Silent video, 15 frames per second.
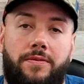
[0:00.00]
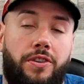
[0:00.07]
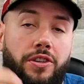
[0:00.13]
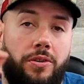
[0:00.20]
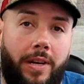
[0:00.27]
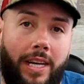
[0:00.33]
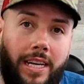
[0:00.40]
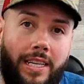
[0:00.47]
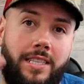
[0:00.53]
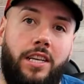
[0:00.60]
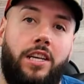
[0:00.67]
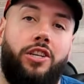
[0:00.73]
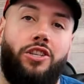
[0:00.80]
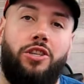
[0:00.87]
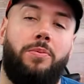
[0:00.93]
for doing this
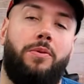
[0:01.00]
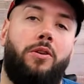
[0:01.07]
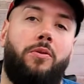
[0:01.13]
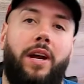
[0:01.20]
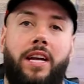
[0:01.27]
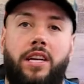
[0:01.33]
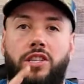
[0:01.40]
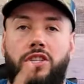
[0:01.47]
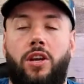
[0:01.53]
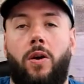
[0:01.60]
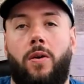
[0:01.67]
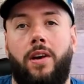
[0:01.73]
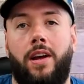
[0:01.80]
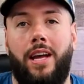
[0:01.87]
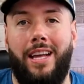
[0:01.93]
super quick.
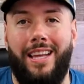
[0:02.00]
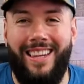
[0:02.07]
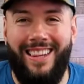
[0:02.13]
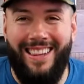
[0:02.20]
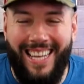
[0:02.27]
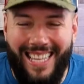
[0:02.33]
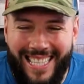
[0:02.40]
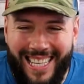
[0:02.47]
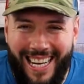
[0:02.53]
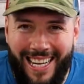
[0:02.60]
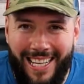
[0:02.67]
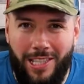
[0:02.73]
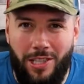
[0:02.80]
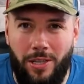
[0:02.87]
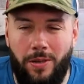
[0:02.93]
So let's get
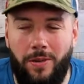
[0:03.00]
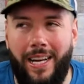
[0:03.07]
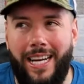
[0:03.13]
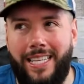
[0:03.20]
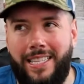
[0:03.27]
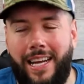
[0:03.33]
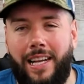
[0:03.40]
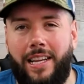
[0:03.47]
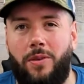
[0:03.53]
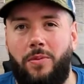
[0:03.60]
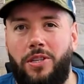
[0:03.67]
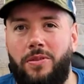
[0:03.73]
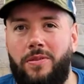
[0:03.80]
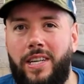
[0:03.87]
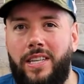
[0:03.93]
into exactly
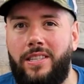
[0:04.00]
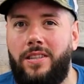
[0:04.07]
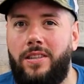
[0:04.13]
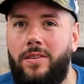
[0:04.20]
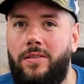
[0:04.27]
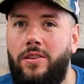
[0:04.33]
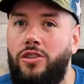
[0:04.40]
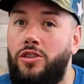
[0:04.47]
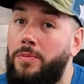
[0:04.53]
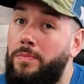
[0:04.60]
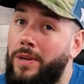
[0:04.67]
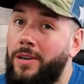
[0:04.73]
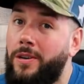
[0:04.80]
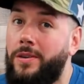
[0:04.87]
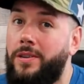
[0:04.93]
what you need to do to
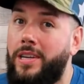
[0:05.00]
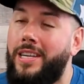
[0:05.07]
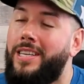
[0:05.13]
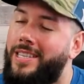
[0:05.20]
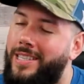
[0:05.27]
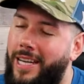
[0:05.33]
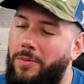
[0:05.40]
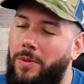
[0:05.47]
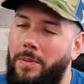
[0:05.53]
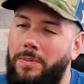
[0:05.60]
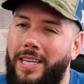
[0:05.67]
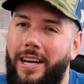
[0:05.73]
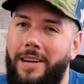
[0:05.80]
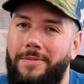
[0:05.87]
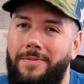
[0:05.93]
build said
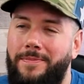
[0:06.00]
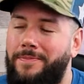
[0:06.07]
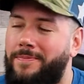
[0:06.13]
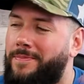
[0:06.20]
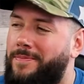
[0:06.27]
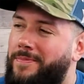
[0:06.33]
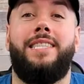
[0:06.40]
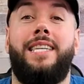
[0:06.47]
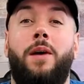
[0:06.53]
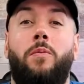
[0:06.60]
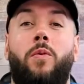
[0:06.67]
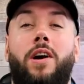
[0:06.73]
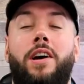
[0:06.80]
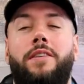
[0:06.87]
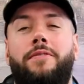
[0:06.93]
website. Step
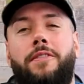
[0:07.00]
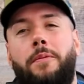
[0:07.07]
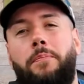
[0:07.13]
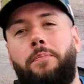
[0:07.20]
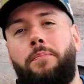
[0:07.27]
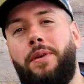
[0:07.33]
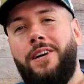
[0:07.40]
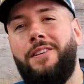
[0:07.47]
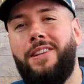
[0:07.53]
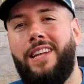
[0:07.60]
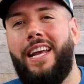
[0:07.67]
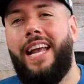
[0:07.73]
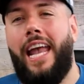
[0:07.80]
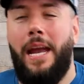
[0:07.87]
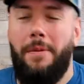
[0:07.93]
one for
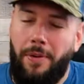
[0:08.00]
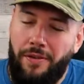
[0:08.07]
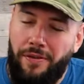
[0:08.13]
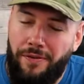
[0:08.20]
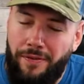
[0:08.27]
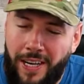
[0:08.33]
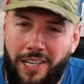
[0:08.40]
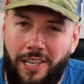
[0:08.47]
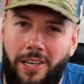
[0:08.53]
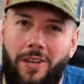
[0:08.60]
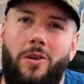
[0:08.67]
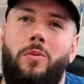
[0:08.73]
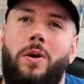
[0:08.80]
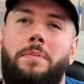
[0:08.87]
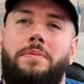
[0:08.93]
building a
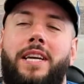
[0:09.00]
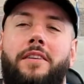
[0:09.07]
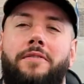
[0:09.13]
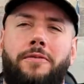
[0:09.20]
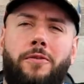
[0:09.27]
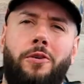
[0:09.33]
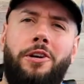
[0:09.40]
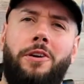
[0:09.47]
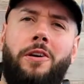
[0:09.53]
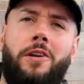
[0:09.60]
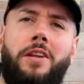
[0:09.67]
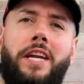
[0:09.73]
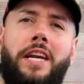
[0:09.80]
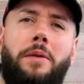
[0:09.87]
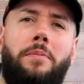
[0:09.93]
professional website for your
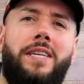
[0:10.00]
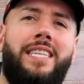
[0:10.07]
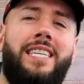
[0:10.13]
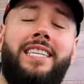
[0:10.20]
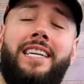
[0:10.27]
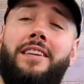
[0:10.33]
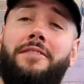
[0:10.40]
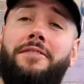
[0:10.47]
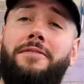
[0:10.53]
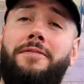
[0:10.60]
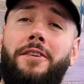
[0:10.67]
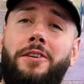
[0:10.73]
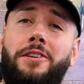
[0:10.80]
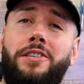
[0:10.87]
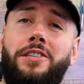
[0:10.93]
cleaning business in the
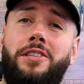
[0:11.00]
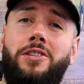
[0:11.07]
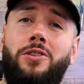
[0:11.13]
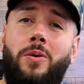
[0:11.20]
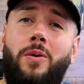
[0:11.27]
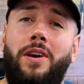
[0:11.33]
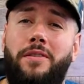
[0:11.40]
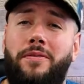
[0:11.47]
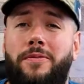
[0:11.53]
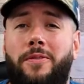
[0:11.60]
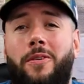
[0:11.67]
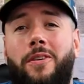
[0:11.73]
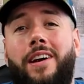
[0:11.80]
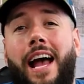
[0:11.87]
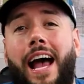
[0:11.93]
first
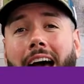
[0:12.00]
24